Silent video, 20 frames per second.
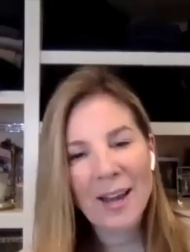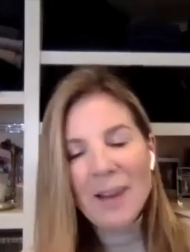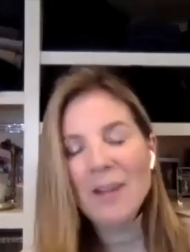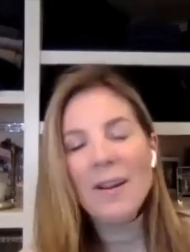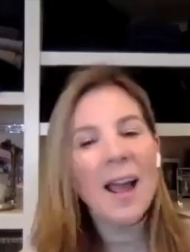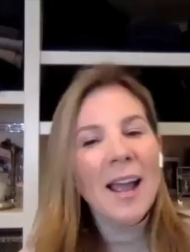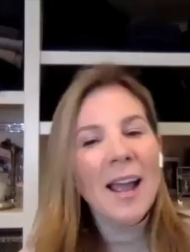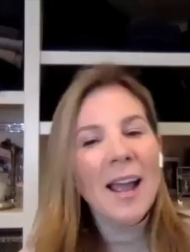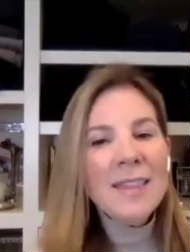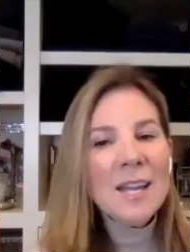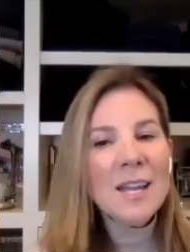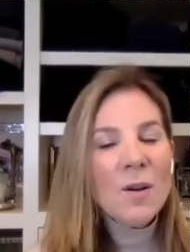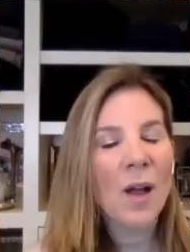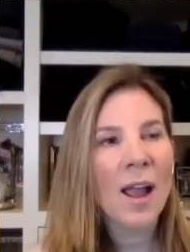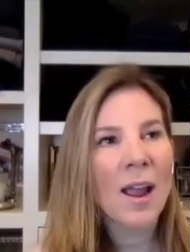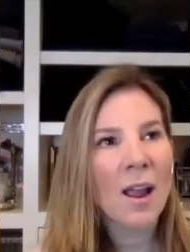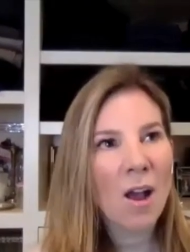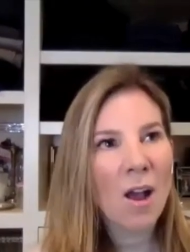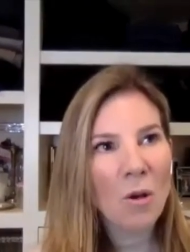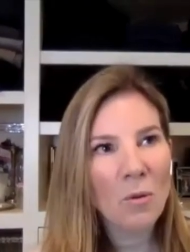I I think
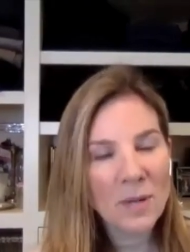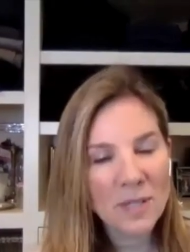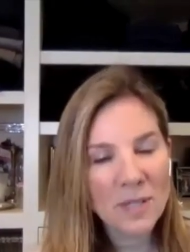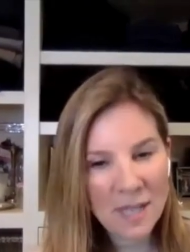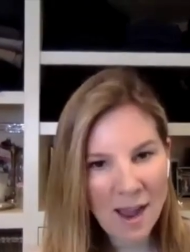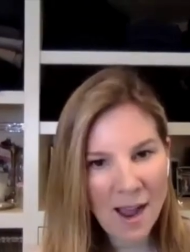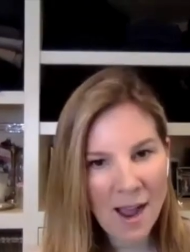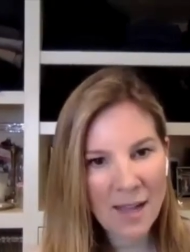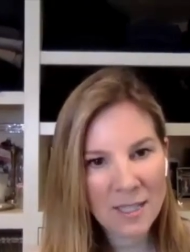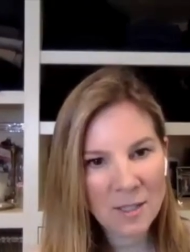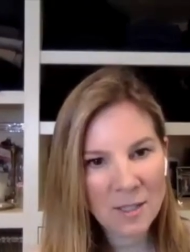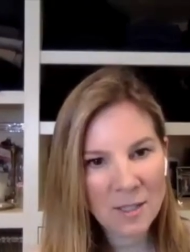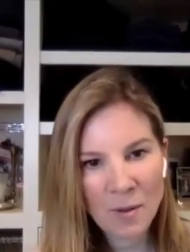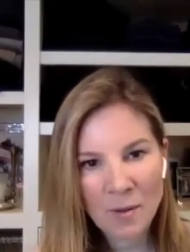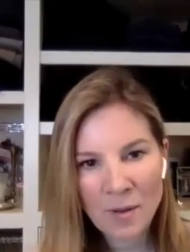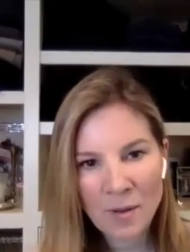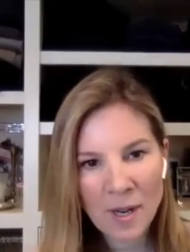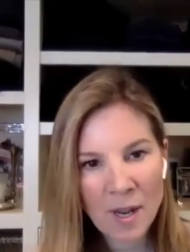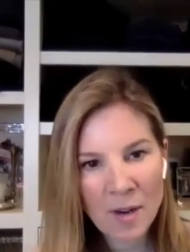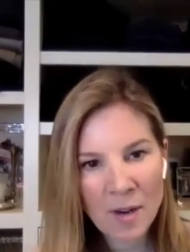I always ask
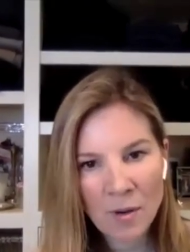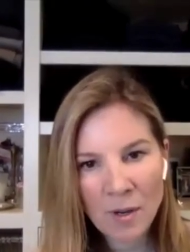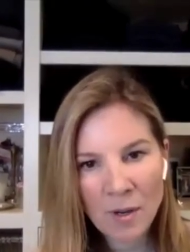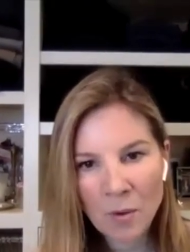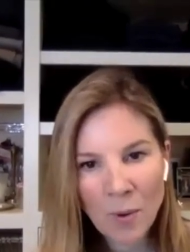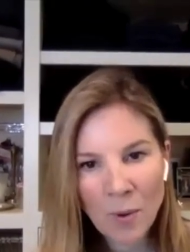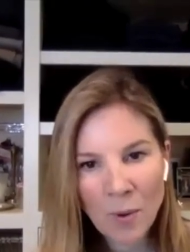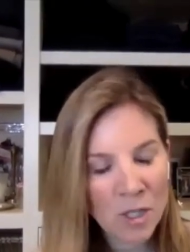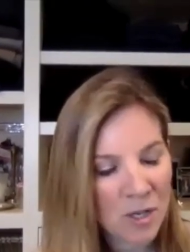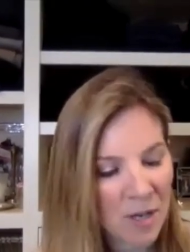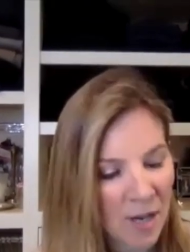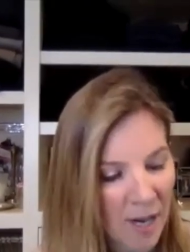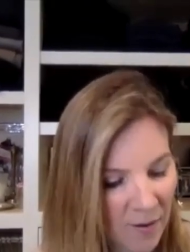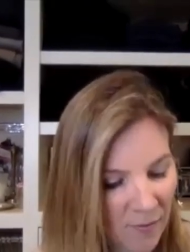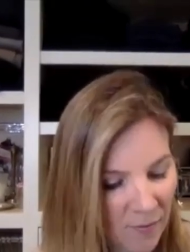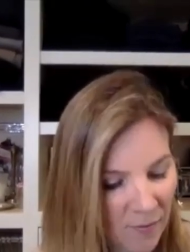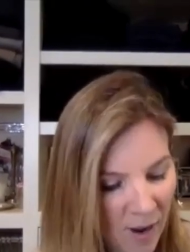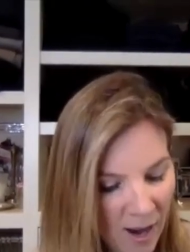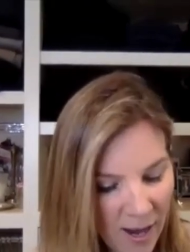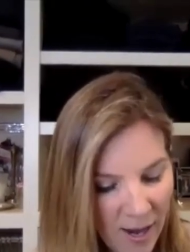a question. I
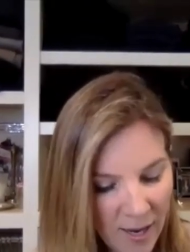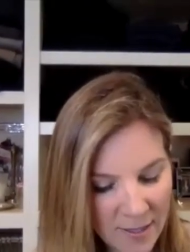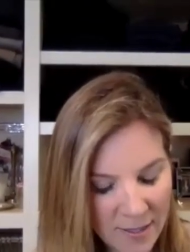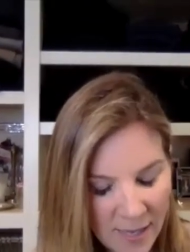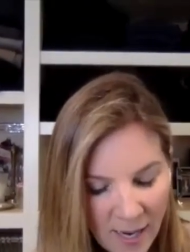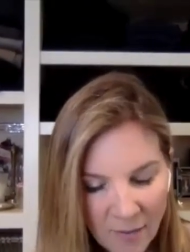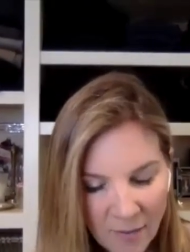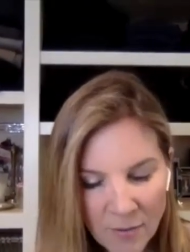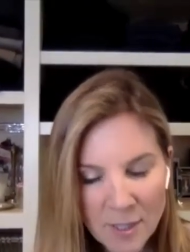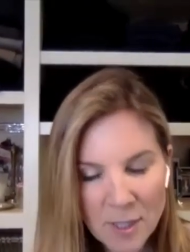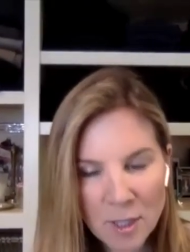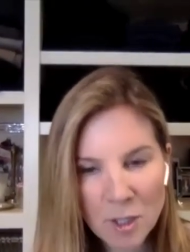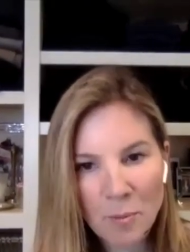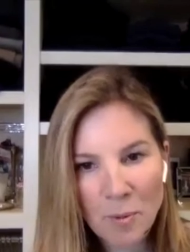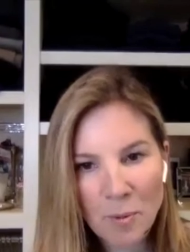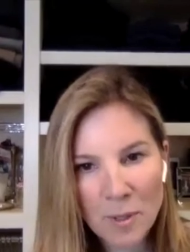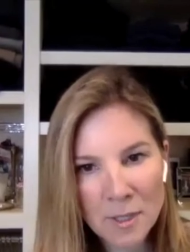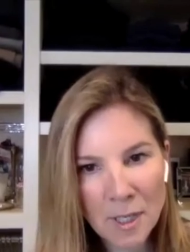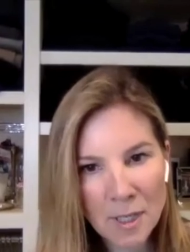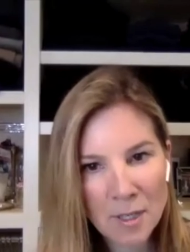I ask every single
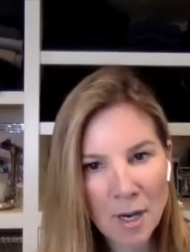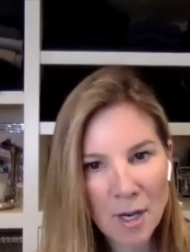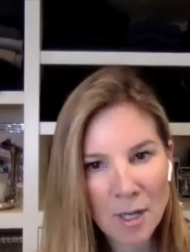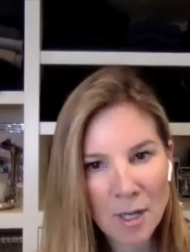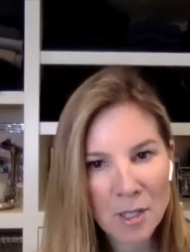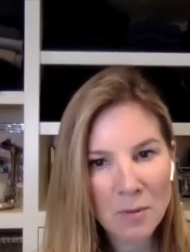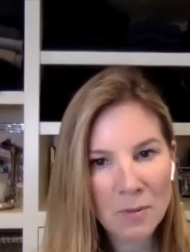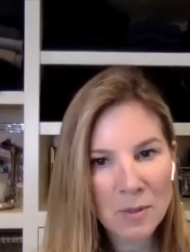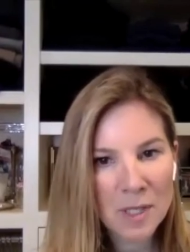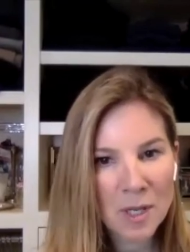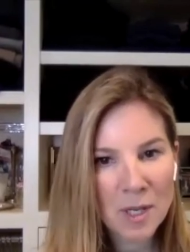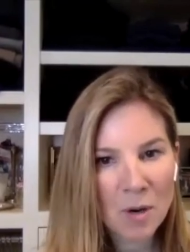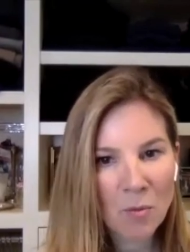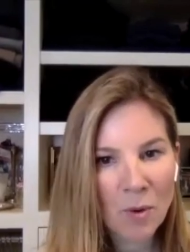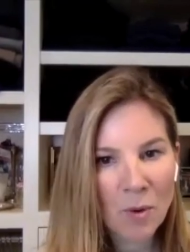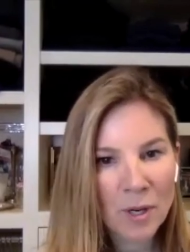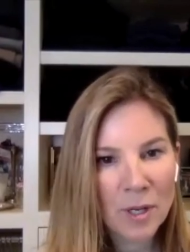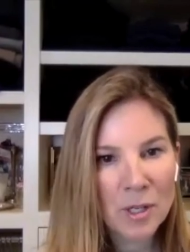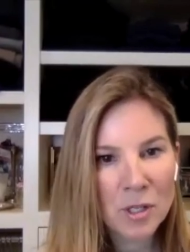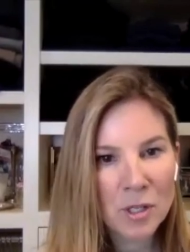person I talk to is, you know,
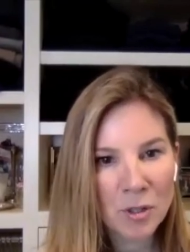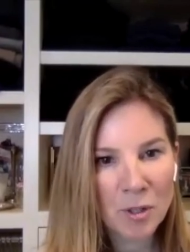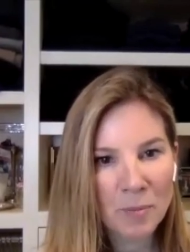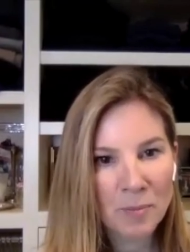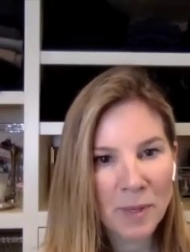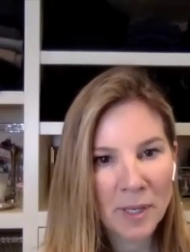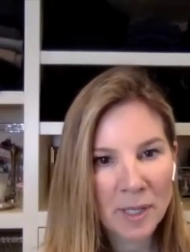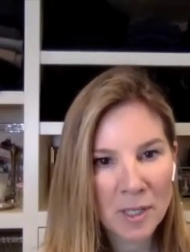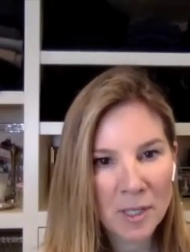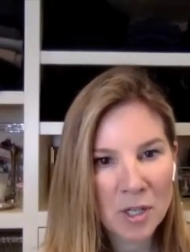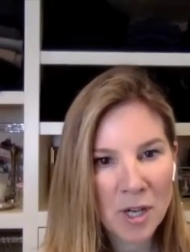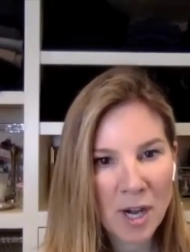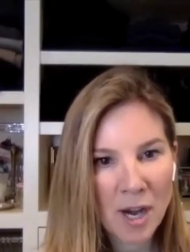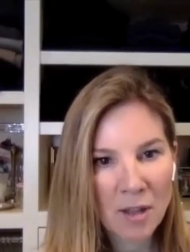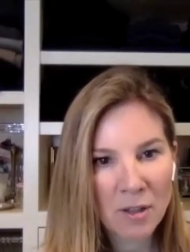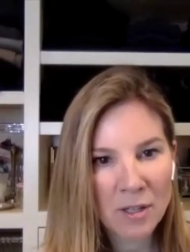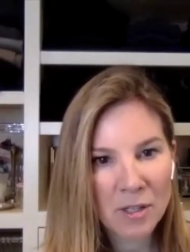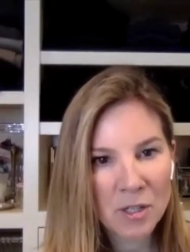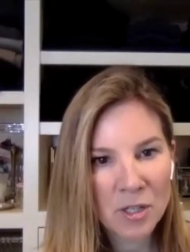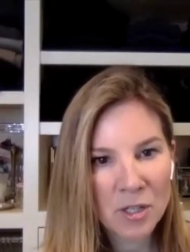what is your biggest
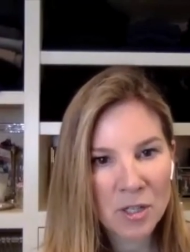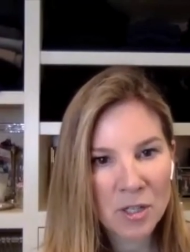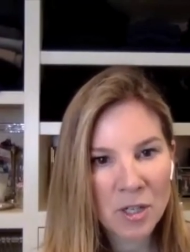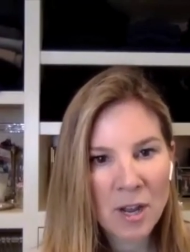challenge?